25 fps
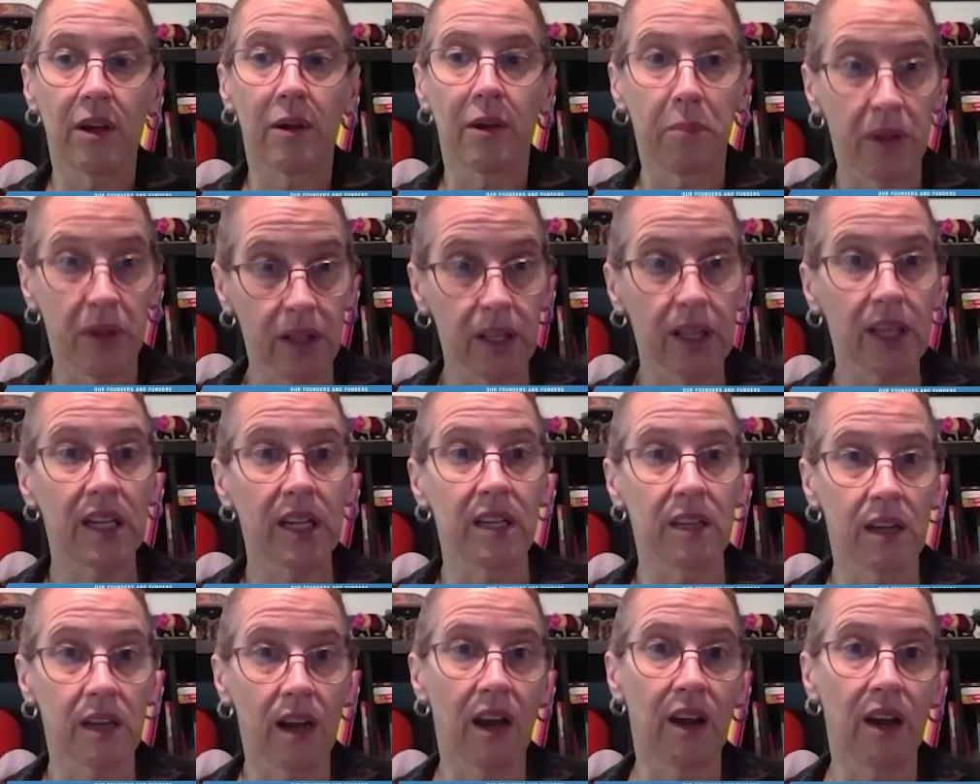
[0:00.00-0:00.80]

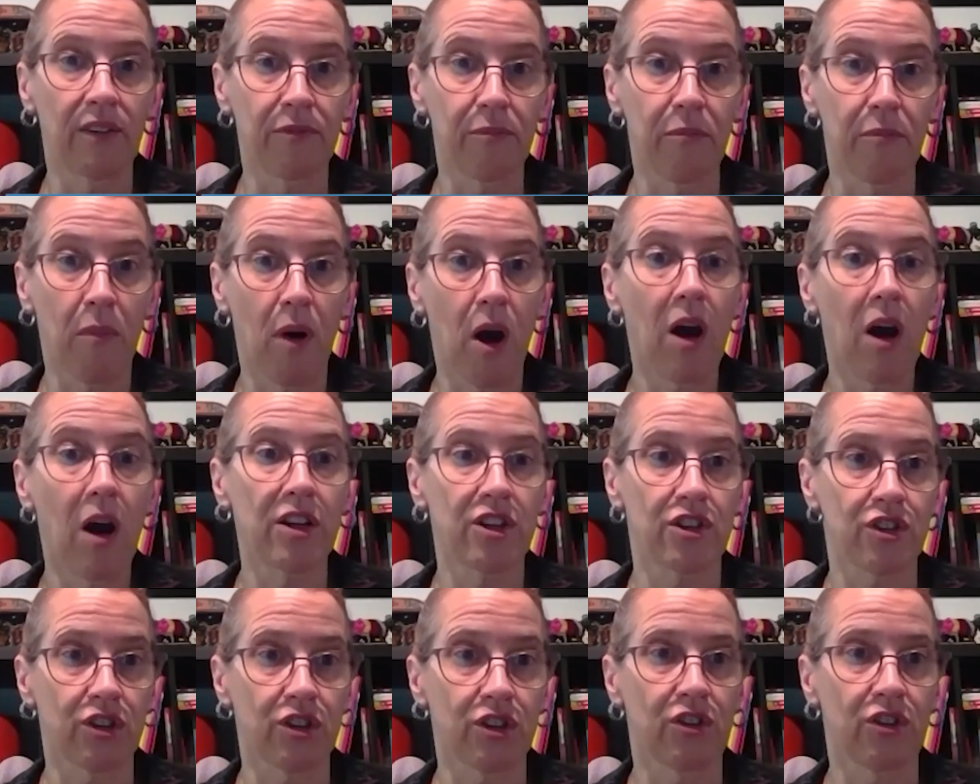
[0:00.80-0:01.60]
ability to kind of
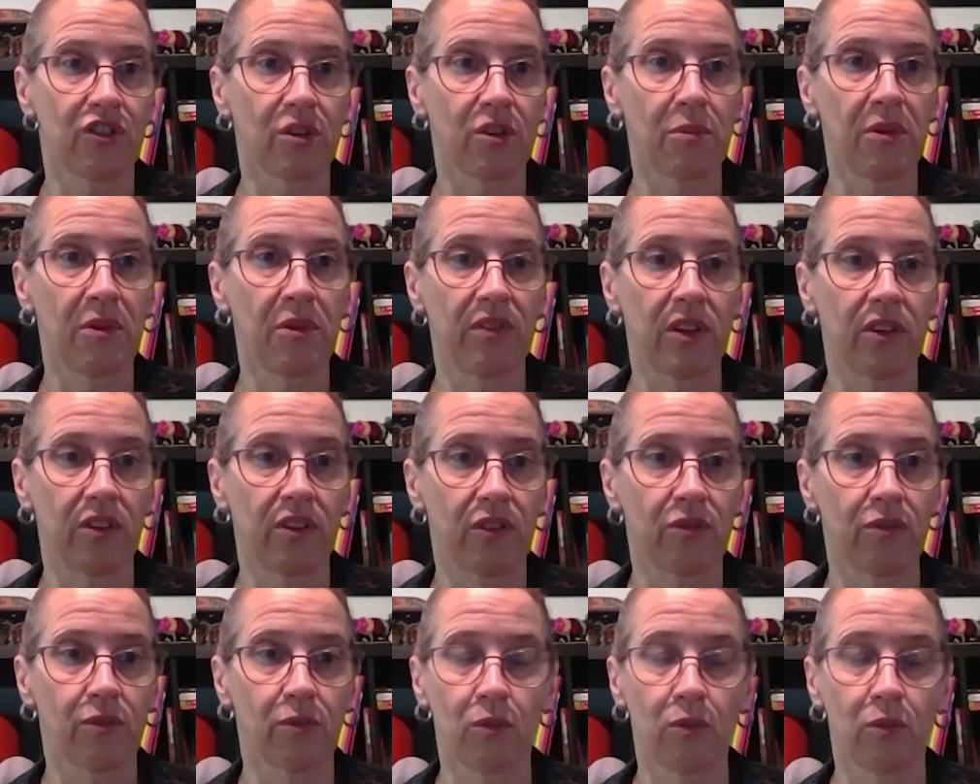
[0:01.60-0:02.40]
monitor some of
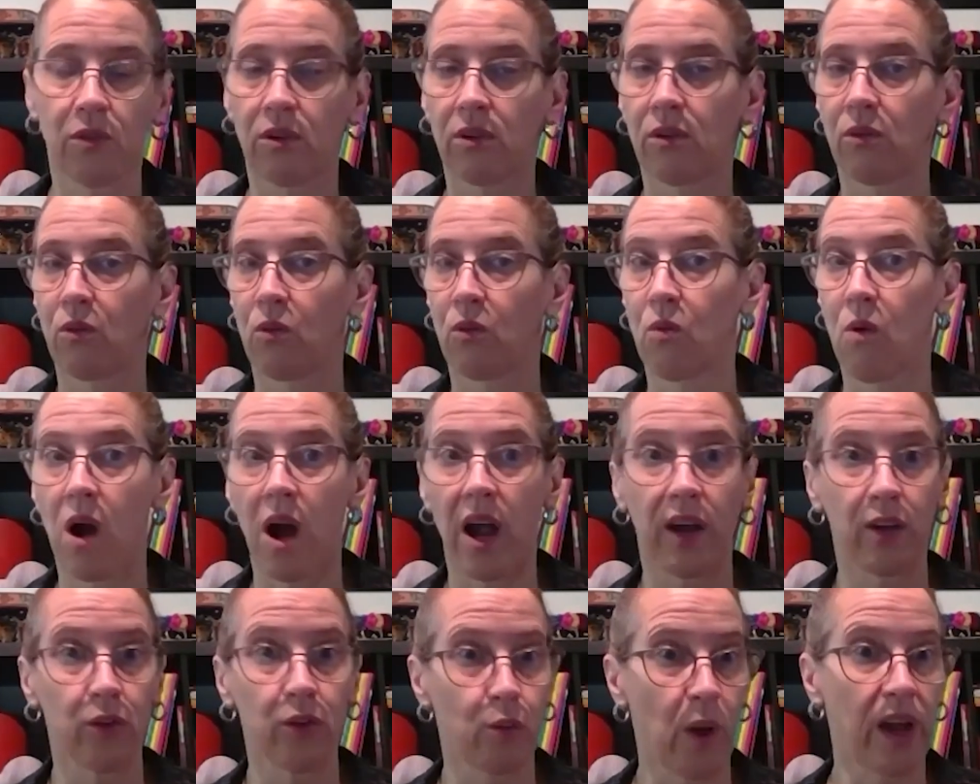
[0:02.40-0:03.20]
this
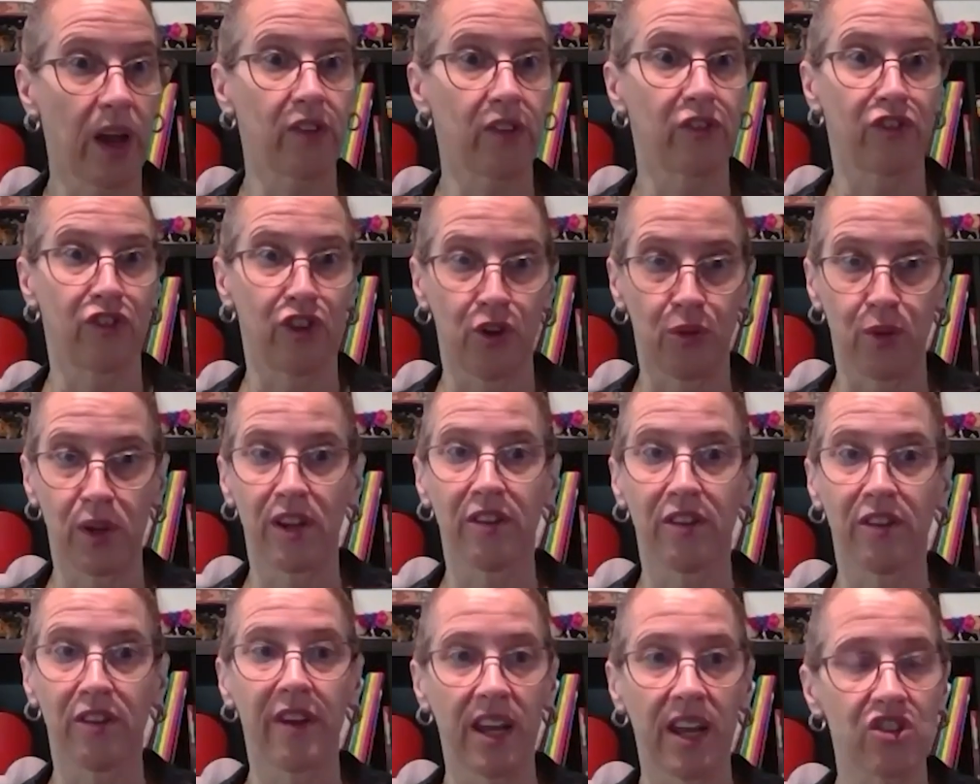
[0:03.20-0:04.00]
wild west new
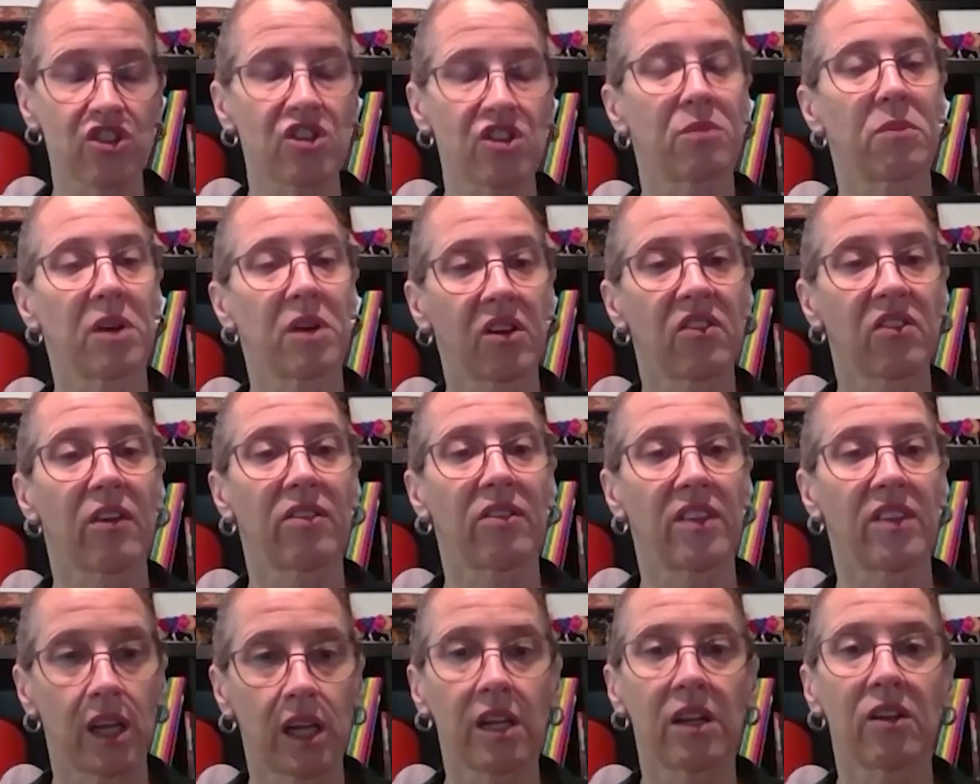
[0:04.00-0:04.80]
innovation because I
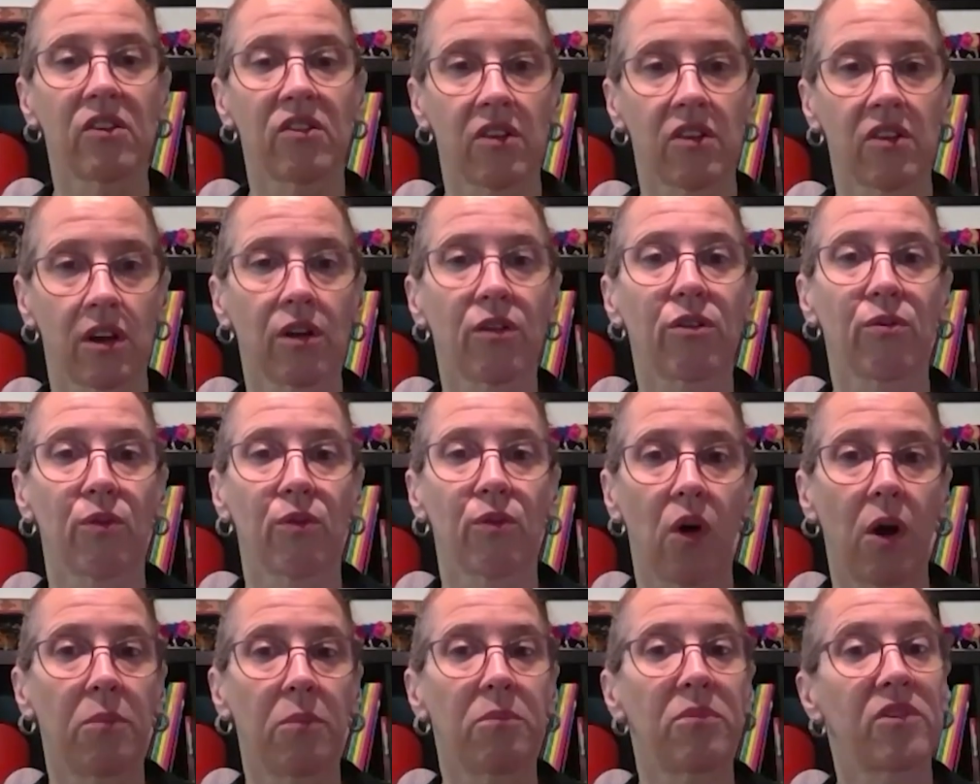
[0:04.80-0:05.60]
think it is going to
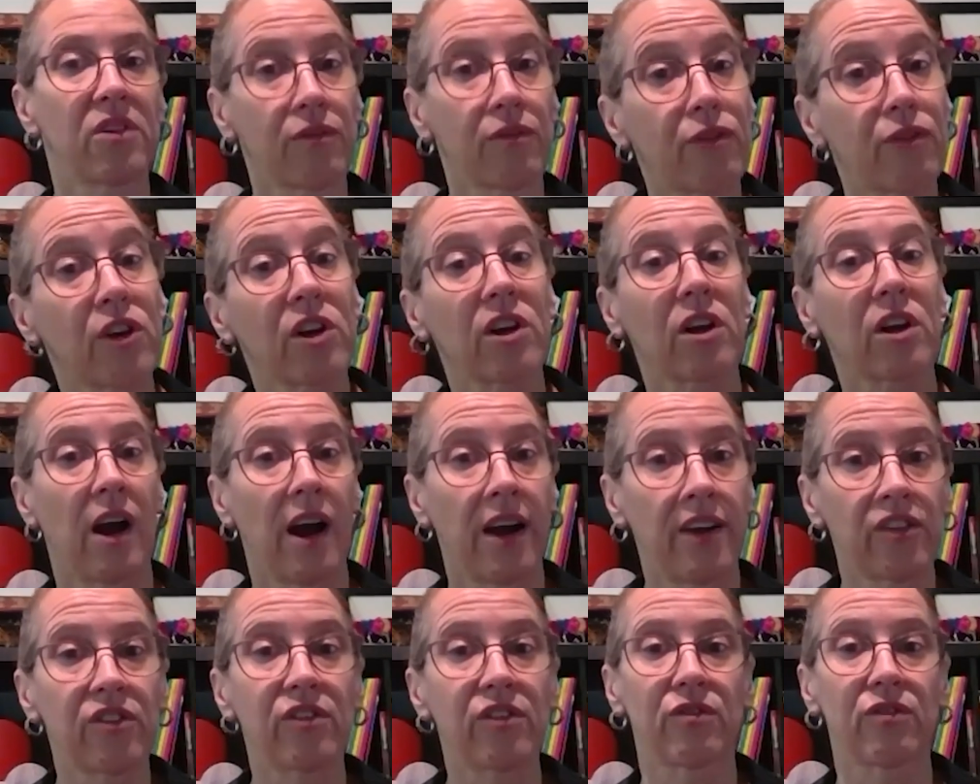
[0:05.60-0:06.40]
throw up different
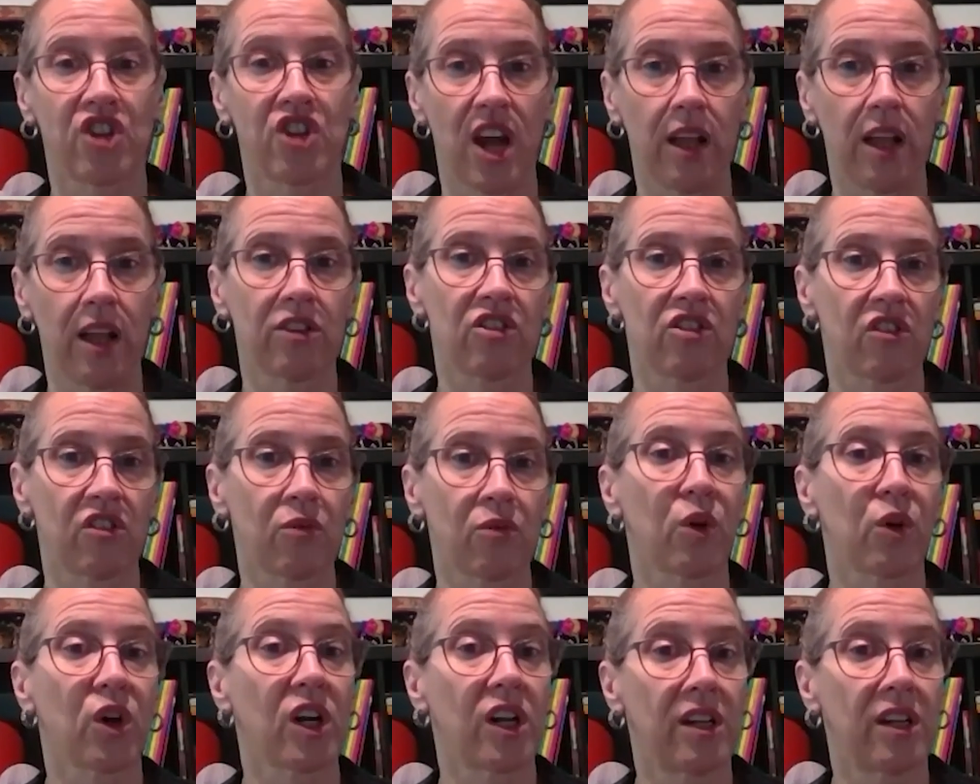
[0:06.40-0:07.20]
kinds of challenges
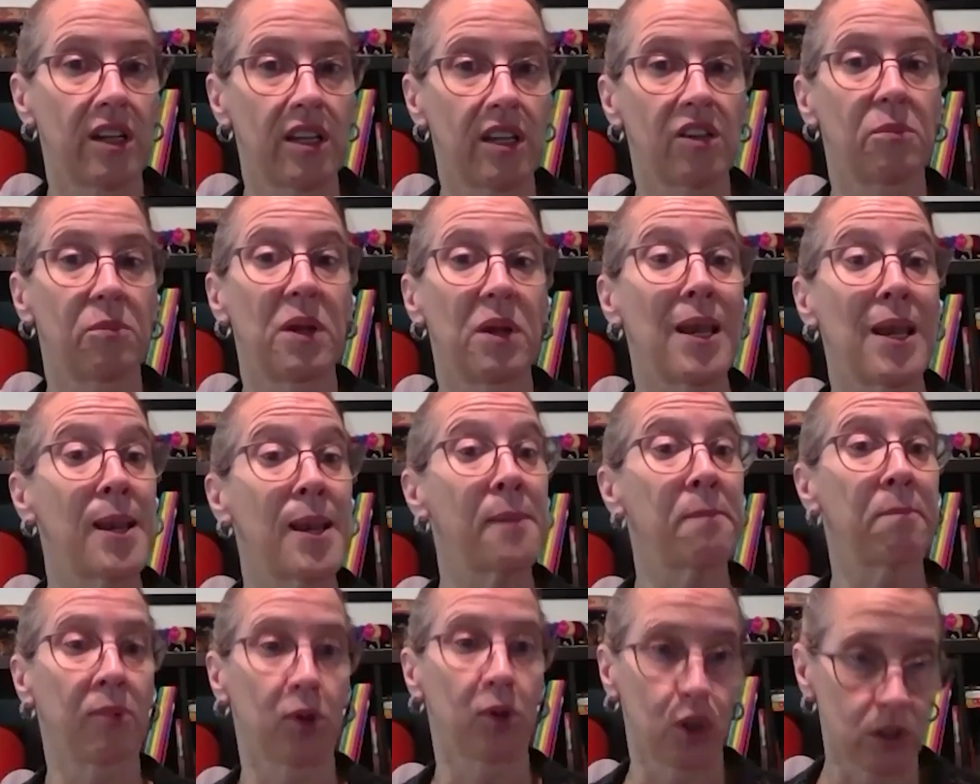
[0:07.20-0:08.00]
and we're going to need to be
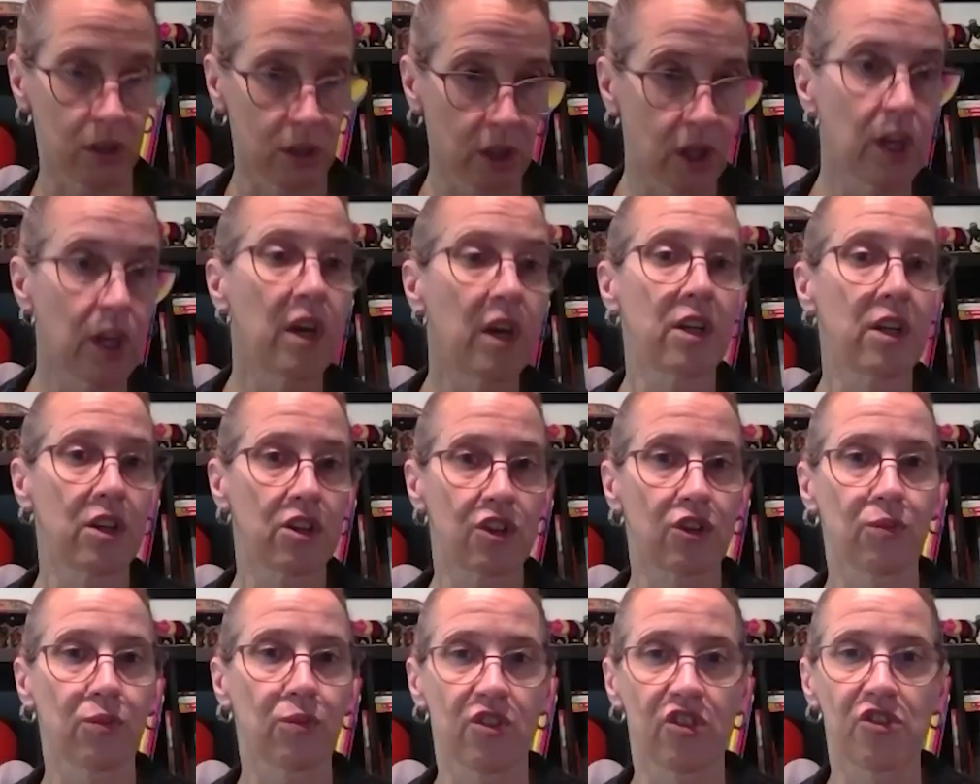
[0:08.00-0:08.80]
nimble
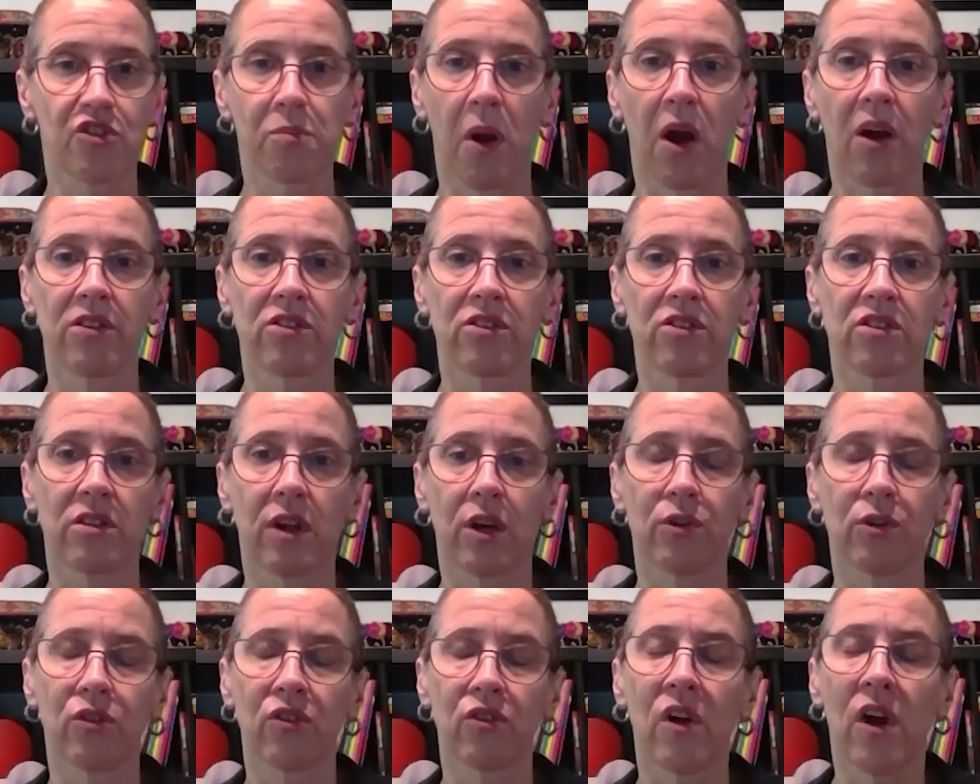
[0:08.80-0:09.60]
to respond to
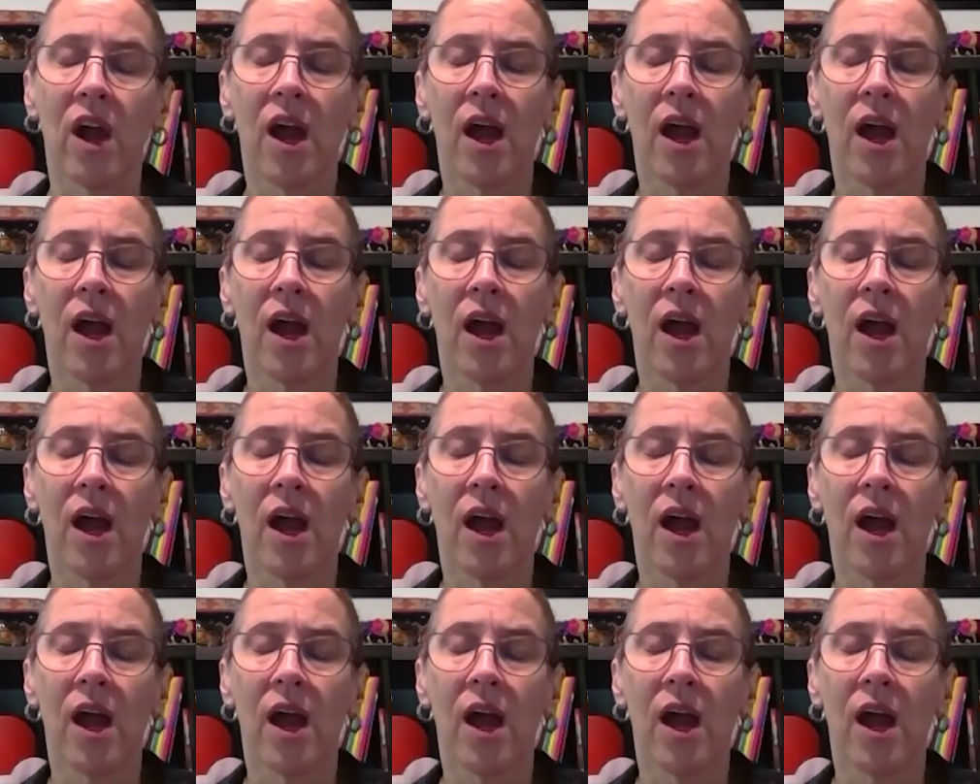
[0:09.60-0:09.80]
those.